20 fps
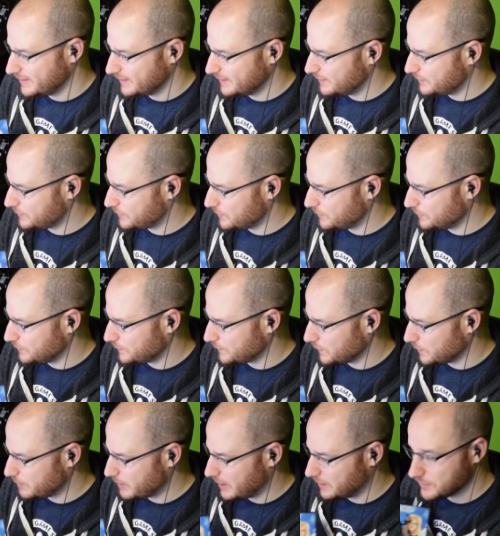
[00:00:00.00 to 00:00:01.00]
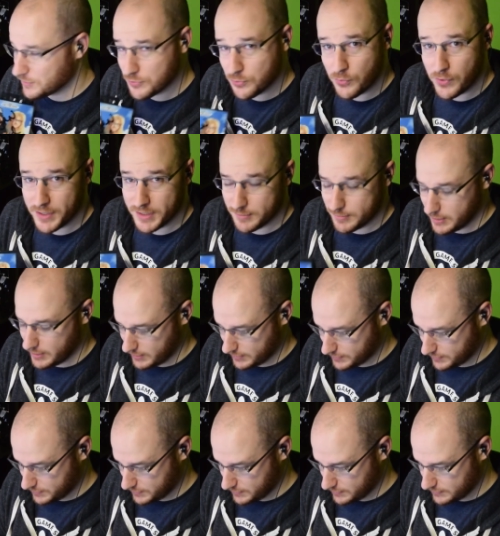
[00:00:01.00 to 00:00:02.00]
This goes for about 20
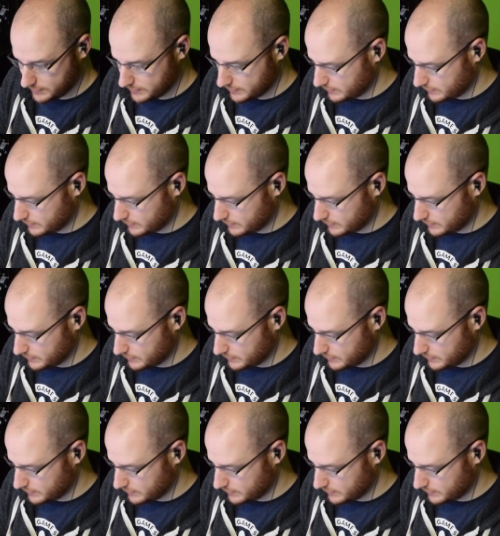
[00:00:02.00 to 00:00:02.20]
bucks.